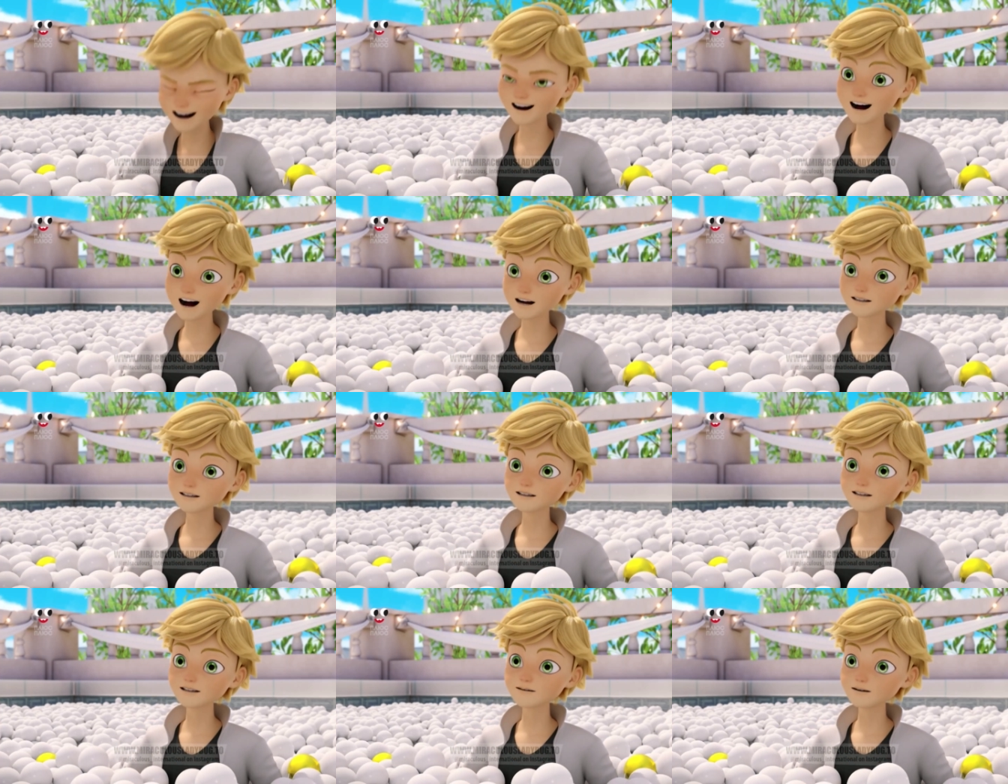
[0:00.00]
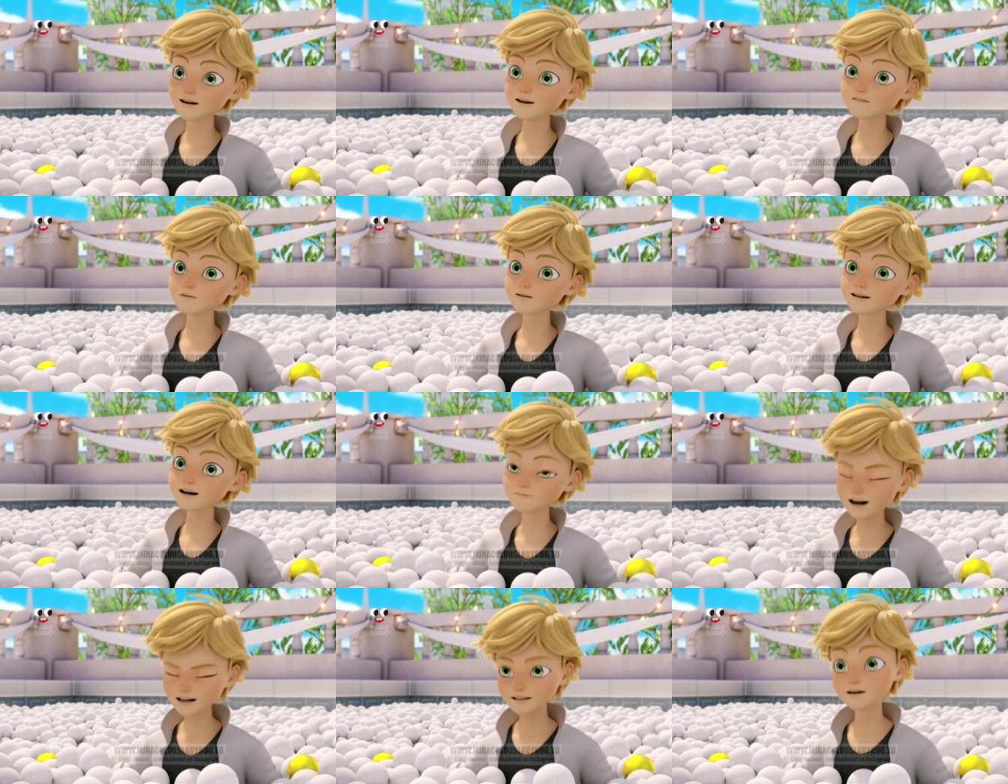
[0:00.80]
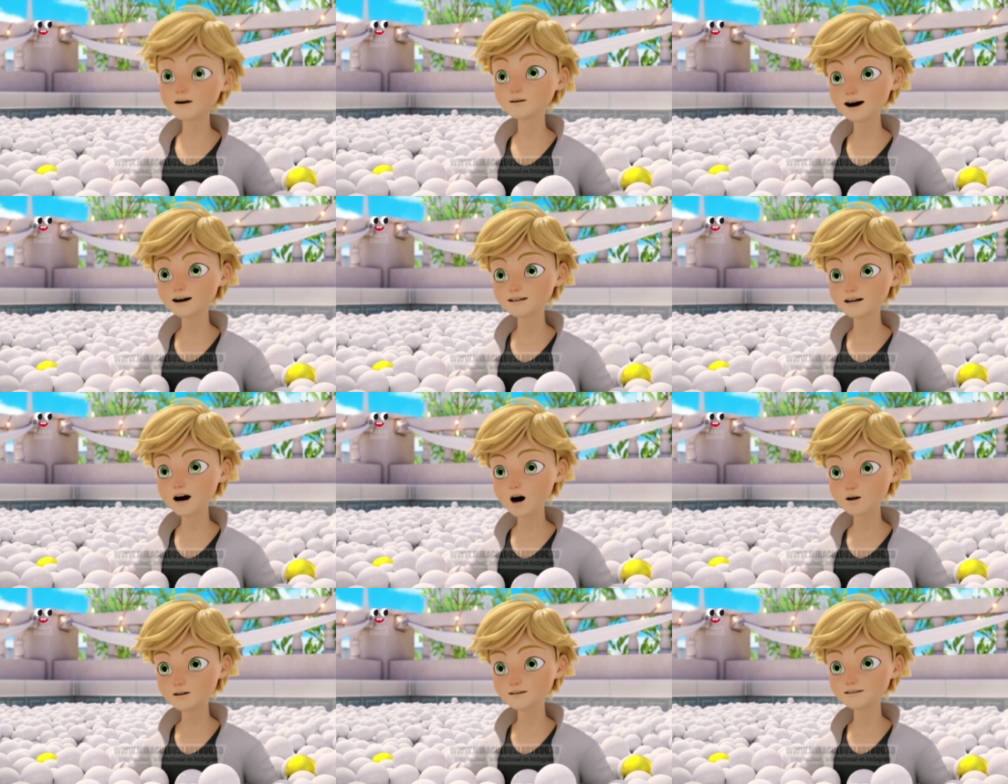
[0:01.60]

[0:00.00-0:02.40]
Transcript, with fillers: Wow, it's the first time I've seen you with your hair